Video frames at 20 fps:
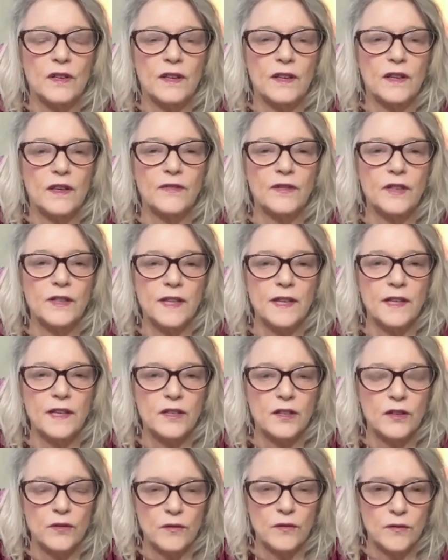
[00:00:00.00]
Give it that
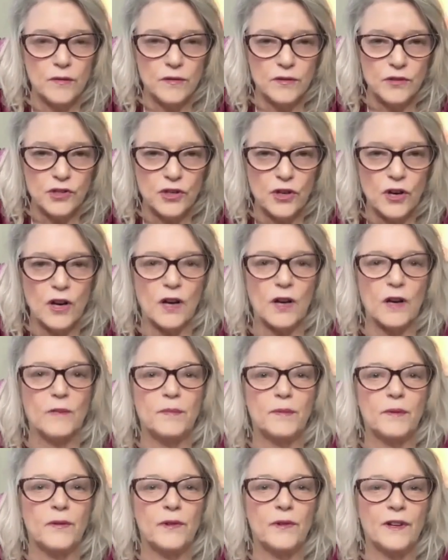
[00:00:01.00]
job.
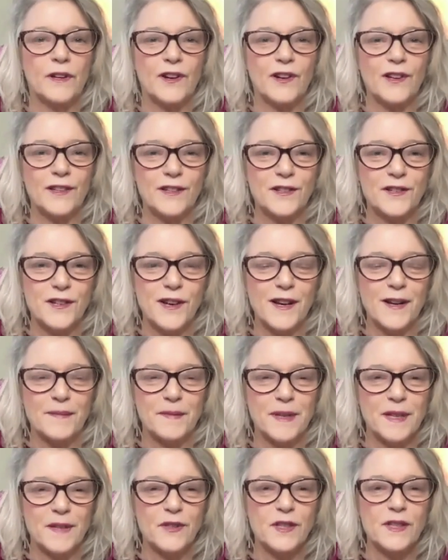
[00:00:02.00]
You want to call it a
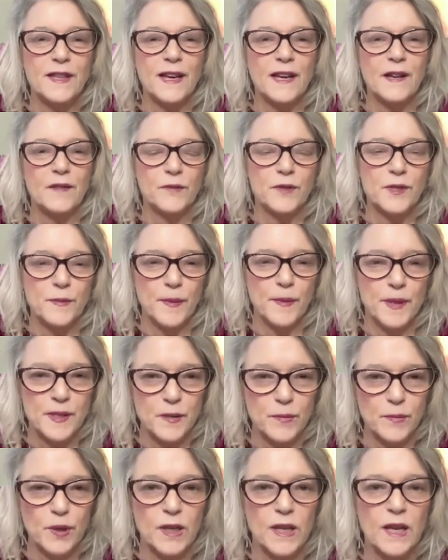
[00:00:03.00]
job. Give it that
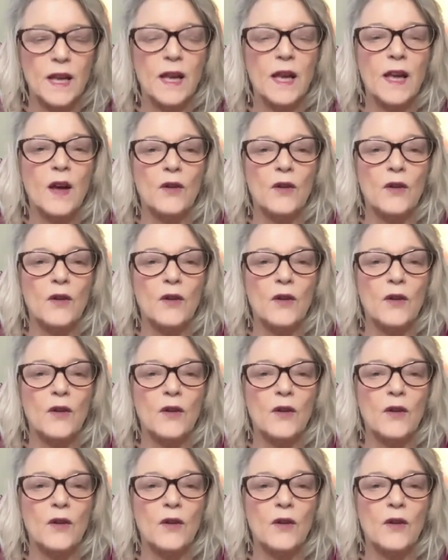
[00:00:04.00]
responsibility.